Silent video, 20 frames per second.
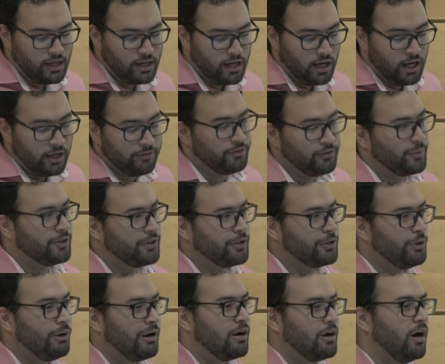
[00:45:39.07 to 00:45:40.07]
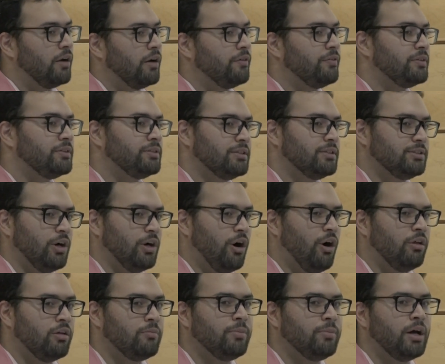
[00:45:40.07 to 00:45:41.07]
If you want to go to a conference that's
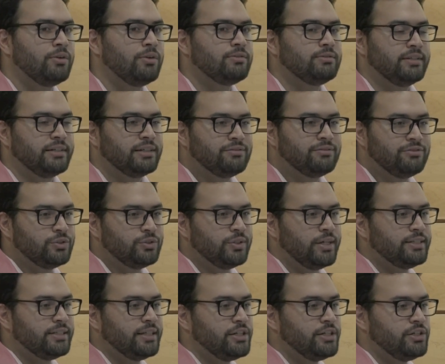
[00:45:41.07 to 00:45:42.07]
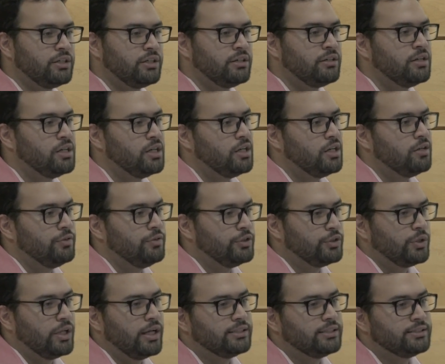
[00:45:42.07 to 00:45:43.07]
all about data visualization,
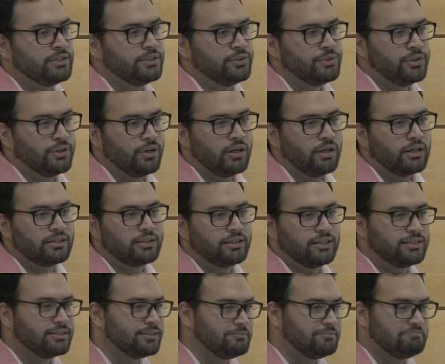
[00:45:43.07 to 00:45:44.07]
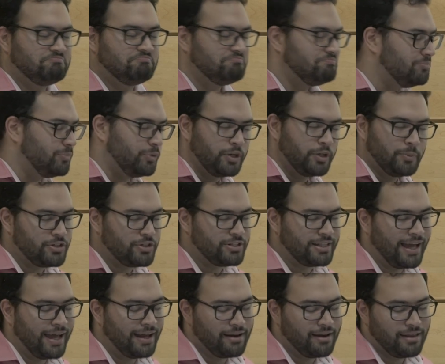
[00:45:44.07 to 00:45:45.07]
Visualize in New York is pretty much
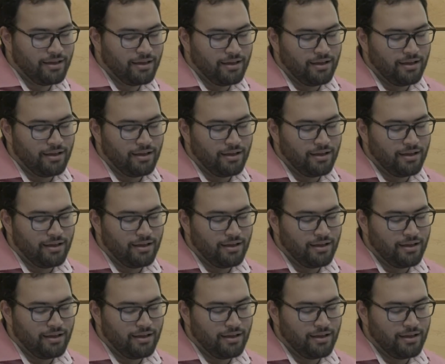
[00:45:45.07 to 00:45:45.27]
that.